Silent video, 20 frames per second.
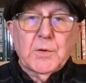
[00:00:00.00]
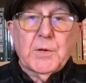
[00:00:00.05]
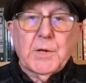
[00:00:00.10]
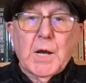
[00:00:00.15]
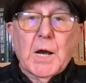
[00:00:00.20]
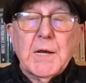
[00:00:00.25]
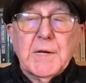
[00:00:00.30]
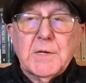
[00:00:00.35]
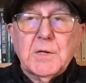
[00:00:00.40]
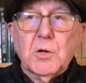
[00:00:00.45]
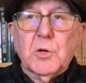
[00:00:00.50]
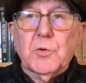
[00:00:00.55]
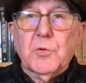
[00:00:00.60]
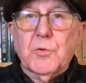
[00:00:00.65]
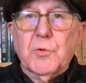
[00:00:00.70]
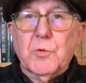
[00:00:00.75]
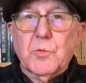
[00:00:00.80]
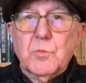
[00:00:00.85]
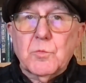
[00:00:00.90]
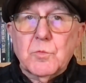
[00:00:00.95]
The
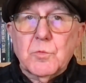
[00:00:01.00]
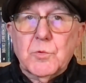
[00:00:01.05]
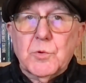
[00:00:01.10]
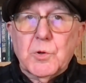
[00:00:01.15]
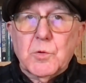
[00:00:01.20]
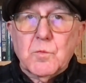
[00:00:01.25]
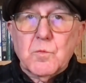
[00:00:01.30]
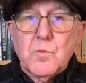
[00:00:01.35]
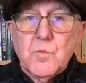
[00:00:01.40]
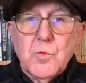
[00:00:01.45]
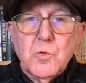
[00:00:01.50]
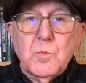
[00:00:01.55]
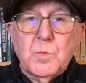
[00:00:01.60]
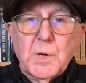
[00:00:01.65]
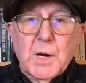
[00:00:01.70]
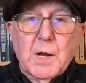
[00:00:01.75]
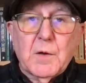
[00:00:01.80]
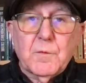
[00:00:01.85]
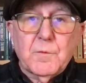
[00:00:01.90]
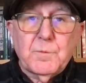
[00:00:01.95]
icon that
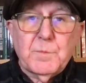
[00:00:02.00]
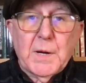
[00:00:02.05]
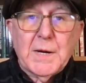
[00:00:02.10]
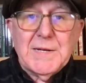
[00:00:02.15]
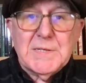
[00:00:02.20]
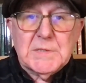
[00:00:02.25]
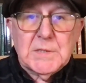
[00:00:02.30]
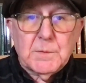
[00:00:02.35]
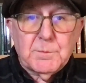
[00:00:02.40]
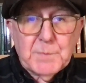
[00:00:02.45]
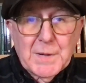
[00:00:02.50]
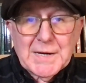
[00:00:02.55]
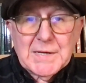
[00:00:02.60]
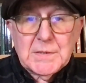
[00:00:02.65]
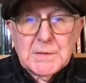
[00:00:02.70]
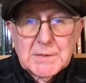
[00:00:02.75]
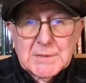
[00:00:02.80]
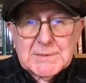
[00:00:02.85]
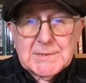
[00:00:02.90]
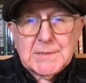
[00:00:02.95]
Rublev painted
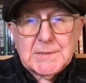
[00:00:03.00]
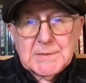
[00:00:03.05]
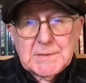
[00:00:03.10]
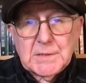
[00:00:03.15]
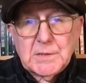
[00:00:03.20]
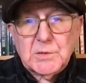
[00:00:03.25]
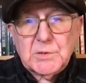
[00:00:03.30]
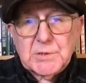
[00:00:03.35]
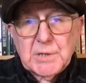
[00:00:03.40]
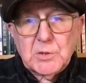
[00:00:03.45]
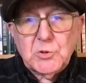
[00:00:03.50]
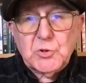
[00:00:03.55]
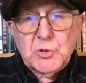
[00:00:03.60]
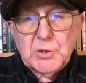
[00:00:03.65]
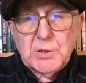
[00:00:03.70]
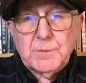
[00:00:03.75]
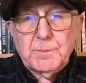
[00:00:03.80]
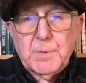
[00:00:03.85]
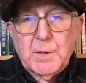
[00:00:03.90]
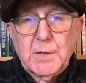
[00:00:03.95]
back in the 16th
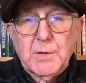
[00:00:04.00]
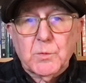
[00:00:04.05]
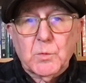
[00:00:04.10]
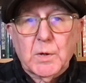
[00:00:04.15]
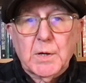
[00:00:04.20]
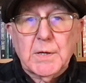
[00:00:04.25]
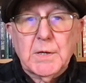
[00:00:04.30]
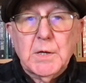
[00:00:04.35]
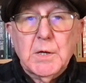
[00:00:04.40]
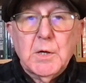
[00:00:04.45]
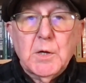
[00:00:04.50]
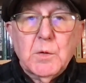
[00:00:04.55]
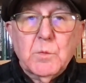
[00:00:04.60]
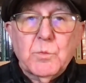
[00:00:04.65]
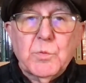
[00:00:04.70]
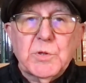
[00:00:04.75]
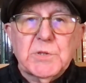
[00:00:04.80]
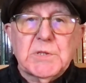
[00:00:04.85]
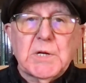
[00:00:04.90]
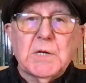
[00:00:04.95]
century, by the way,
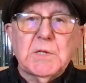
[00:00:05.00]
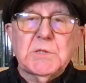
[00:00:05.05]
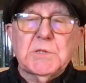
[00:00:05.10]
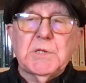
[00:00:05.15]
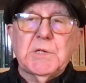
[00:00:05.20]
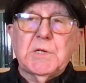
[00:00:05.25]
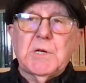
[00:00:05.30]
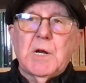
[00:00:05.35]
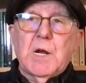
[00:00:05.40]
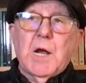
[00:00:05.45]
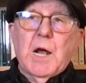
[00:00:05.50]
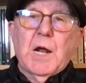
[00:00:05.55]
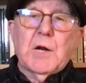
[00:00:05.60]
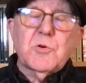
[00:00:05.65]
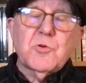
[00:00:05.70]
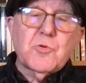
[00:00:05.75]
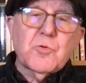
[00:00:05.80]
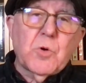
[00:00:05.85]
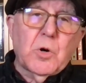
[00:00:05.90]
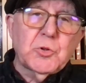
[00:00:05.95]
presented
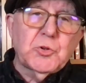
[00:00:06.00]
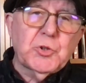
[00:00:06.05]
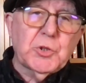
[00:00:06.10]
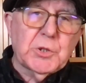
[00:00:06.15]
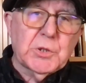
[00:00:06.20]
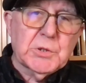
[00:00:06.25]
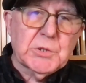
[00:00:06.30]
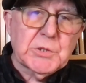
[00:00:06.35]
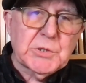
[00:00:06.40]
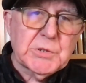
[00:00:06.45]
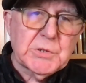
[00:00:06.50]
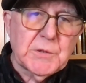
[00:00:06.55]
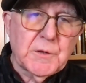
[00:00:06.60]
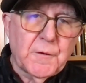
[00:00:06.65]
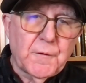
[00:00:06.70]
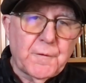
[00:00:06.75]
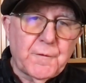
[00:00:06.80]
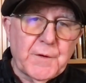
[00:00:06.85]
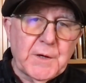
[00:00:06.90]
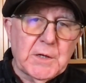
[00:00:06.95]
androgynous
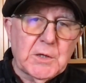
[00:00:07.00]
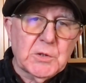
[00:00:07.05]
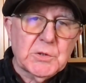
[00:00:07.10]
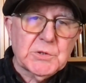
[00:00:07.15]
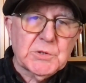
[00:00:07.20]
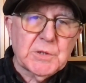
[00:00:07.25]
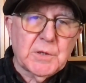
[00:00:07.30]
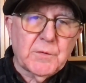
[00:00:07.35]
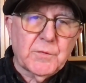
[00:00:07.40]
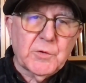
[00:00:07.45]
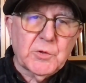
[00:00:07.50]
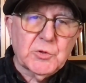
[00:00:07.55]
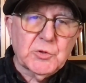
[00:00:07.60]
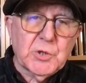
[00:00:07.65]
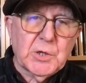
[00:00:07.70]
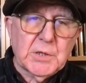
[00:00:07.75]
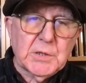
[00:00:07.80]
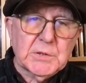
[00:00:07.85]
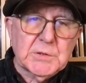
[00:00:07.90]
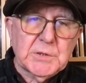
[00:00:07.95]
figures of the
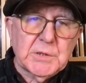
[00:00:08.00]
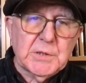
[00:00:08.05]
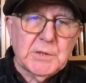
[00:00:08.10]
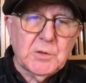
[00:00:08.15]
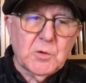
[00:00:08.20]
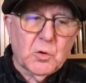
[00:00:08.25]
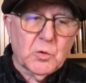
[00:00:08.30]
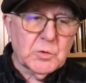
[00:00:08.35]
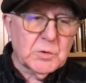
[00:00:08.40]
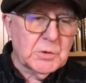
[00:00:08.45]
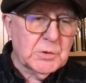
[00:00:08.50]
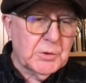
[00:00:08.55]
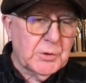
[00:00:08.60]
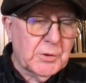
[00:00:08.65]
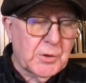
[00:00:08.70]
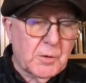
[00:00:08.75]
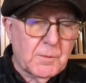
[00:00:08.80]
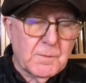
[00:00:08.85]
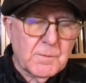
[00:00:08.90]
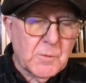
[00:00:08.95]
Trinity, not
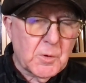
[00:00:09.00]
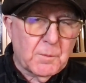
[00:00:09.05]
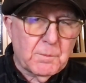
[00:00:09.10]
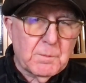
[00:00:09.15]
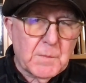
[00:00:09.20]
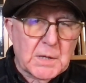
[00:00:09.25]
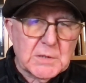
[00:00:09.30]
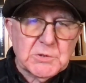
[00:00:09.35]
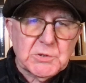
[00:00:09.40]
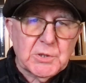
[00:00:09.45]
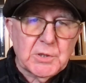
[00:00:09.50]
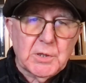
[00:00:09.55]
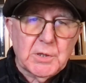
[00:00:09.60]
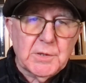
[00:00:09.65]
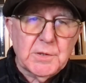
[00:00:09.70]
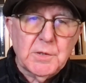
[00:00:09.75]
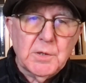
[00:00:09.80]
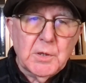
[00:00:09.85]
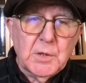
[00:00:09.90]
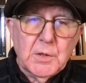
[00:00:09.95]

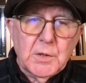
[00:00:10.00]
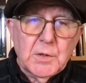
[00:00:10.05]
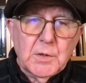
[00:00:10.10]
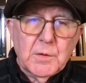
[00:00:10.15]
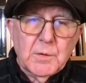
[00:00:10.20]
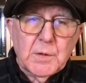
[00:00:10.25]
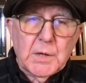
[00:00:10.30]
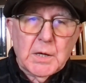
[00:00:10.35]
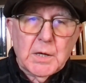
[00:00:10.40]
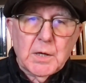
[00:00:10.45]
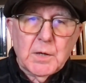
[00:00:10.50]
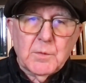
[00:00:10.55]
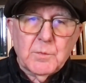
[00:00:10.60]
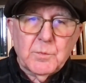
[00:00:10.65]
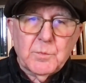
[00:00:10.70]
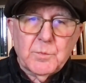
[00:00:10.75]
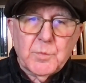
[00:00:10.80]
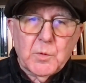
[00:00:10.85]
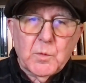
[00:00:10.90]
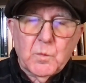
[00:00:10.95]
masculine,
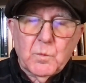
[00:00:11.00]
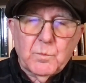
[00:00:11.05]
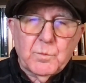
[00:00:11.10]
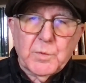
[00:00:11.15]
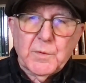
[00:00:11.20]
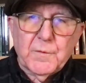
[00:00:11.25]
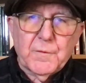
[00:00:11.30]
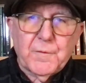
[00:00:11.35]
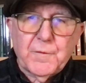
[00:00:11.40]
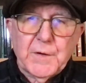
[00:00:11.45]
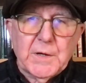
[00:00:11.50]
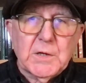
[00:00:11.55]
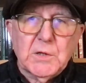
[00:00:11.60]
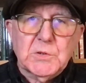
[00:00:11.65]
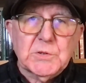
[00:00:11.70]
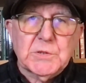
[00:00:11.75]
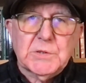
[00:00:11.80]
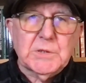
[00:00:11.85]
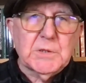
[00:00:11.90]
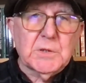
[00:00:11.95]
but
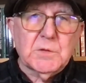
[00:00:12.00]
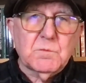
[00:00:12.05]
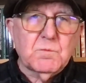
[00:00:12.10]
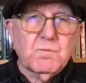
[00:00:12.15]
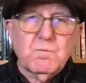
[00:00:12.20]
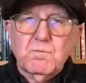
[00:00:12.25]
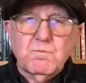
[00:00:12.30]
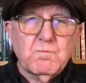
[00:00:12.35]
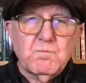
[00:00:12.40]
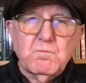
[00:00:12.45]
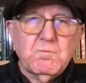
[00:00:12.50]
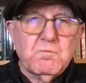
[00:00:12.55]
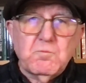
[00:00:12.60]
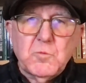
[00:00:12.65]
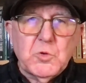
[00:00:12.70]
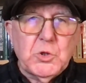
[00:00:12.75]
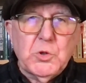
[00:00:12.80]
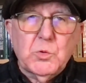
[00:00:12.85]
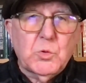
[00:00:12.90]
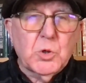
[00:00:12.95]
figures that
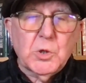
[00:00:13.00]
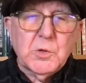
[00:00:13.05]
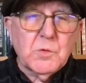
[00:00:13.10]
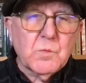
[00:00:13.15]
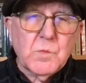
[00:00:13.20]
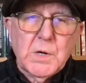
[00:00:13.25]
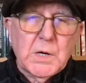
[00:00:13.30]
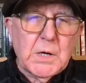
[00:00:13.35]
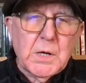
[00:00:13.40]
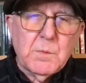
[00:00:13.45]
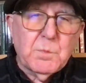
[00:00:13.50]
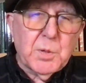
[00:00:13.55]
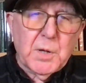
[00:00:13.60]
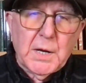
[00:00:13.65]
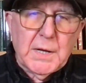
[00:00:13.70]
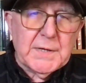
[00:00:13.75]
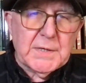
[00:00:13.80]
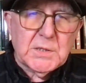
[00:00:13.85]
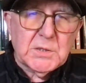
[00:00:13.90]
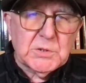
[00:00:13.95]
you couldn't really
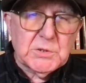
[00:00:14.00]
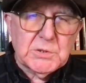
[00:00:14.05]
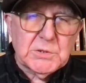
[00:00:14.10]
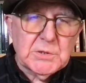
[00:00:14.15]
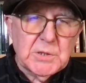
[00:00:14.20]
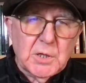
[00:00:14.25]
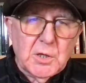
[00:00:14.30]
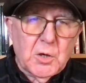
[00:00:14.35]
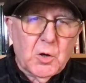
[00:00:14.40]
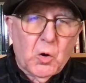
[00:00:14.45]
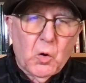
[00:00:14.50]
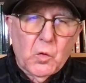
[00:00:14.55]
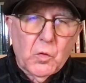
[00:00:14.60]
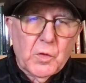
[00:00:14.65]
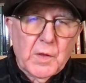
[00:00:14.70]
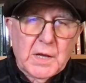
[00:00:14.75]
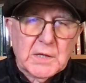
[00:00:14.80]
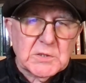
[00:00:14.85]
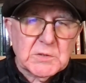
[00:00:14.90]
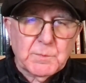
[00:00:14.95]
place
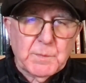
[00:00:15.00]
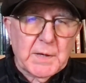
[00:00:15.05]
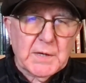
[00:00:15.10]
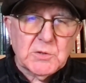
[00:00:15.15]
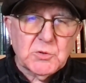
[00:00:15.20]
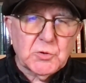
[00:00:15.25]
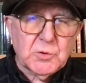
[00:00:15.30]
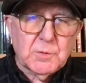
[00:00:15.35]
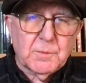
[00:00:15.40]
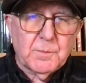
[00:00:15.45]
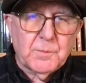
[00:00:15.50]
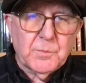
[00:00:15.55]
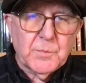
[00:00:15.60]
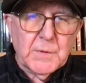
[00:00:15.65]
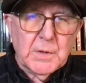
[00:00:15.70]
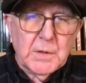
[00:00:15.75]
on that spectrum.